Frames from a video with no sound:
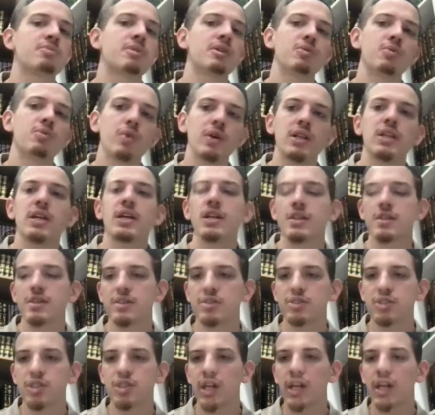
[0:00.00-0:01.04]
be willing
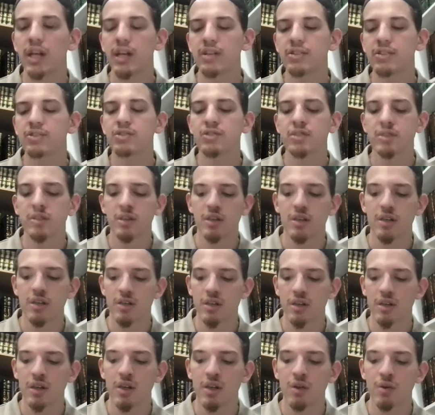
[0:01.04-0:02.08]
to change the
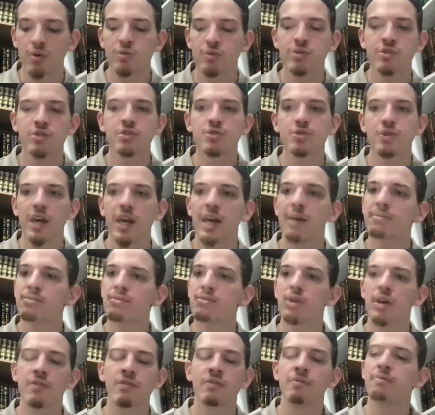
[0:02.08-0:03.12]
conclusions you came
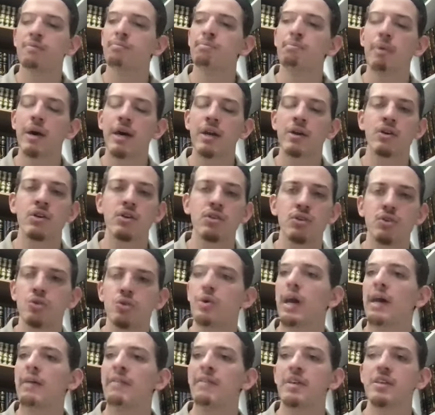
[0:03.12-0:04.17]
to if better
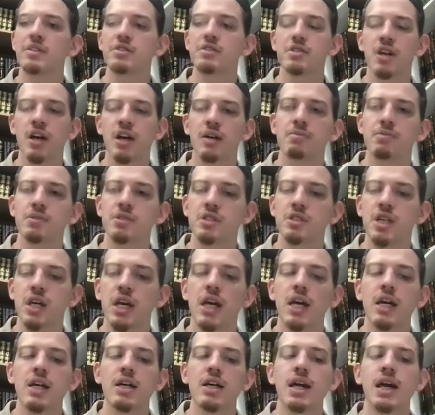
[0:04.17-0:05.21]
new evidence comes.
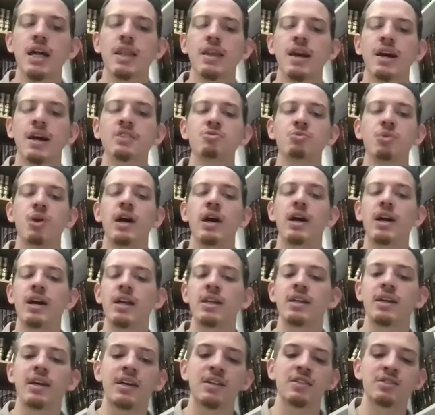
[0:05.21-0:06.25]
And that's why
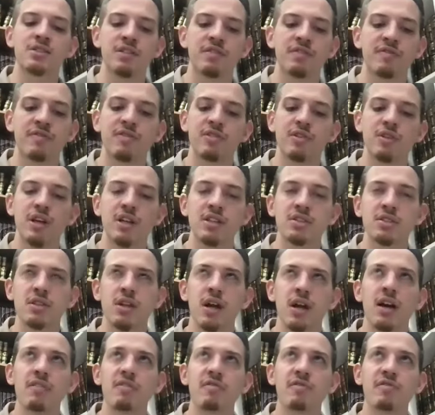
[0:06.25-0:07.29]
Aqidah, it's
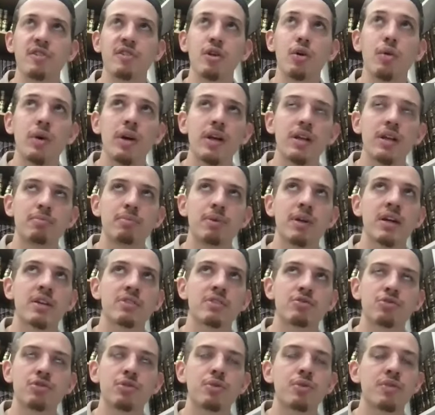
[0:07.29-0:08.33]
not fluid
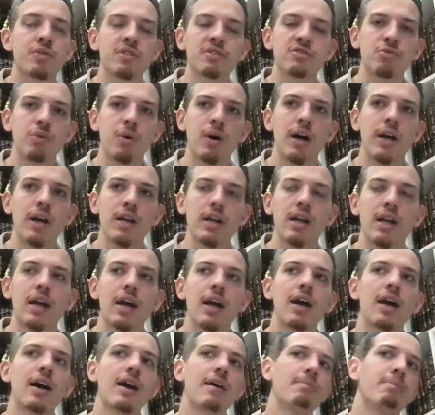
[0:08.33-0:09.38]
because truth is one,
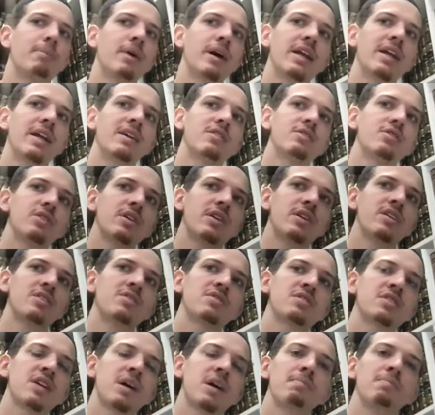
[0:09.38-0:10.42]
but it
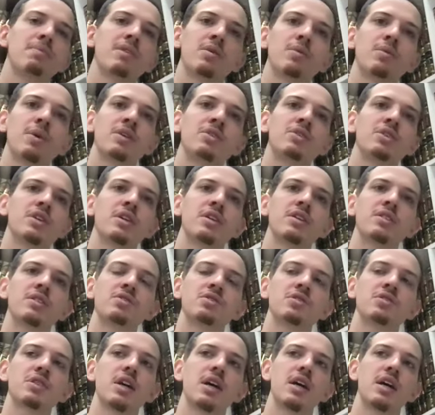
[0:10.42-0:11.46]
is something which
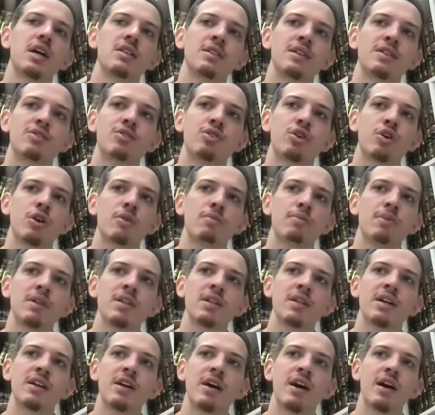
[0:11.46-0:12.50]
is
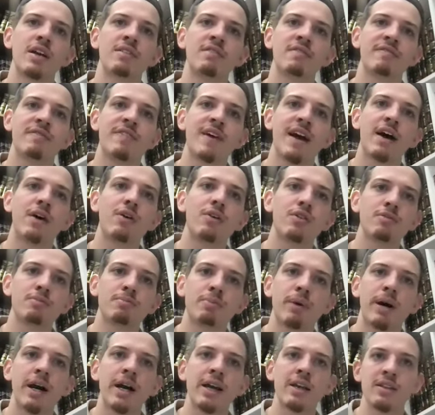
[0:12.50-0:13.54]
determined and found
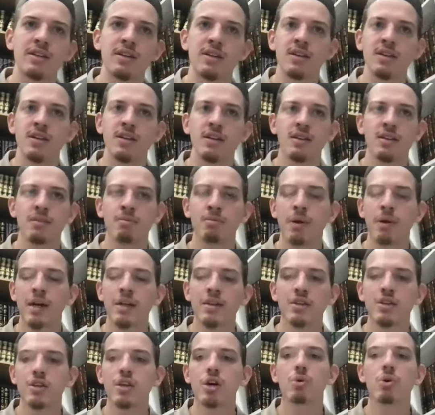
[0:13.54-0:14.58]
by the
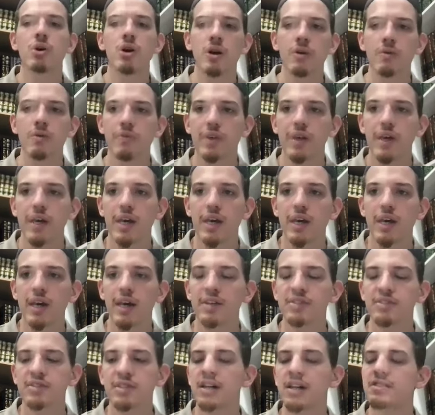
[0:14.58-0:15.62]
knower.
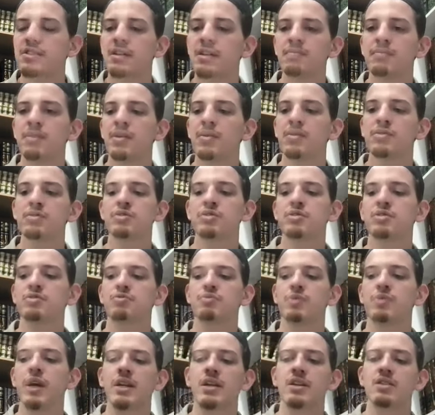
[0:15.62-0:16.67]
It's not something which is
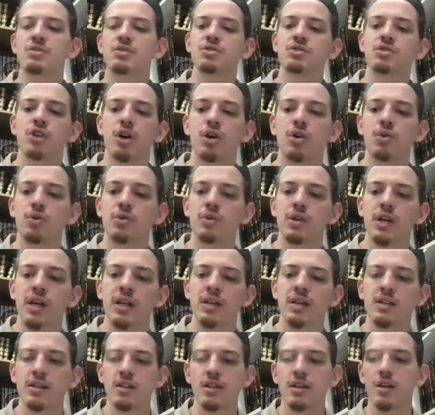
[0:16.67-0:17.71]
just written in stone,
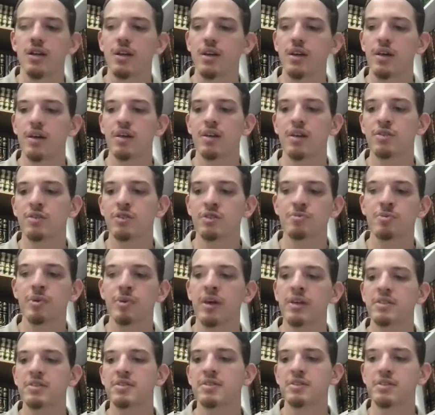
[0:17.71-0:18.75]
and just
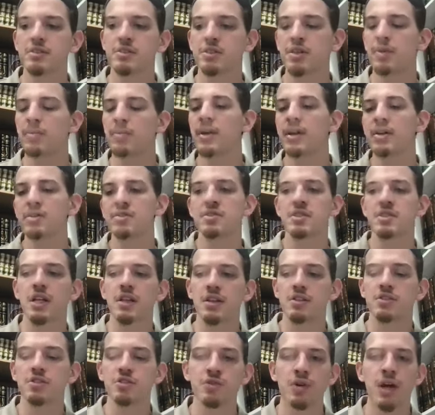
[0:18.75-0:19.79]
because someone else said
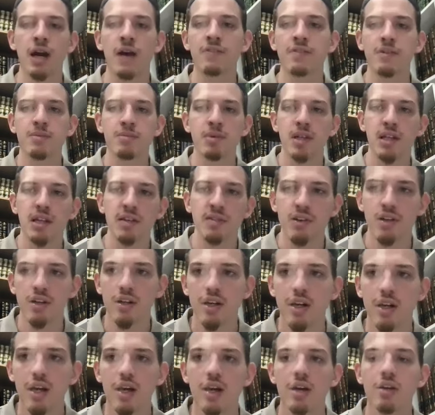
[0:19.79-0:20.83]
this, you have to believe it,
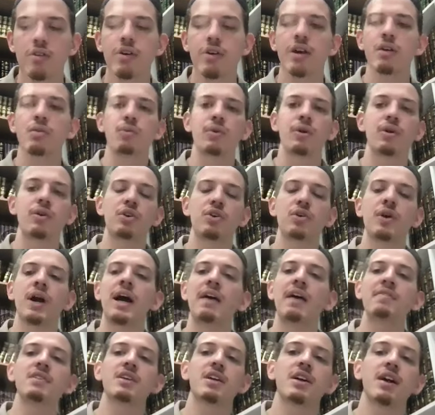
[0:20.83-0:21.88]
right? You
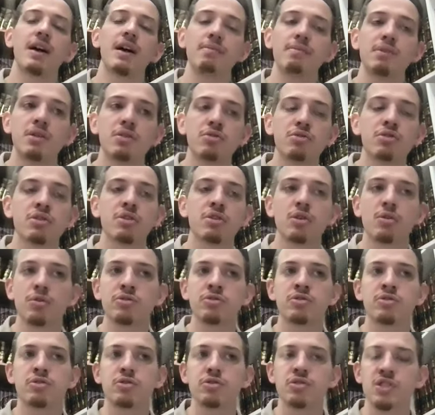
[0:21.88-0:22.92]
have to come to those
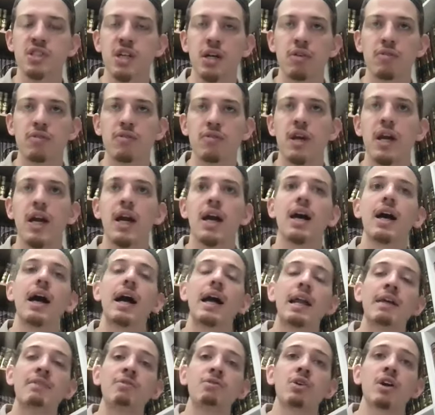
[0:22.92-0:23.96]
conclusions yourself.
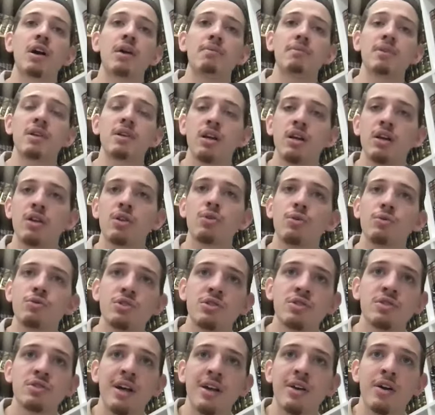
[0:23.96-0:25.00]
And if you come to
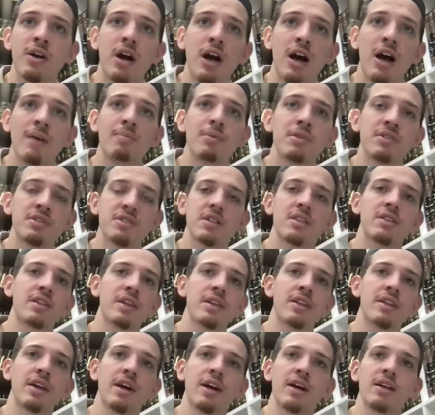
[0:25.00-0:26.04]
conclusions that are opposite
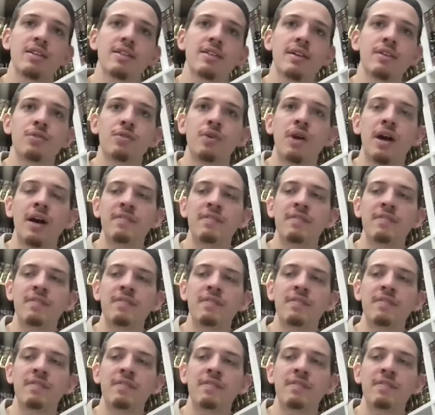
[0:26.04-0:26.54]
than that, then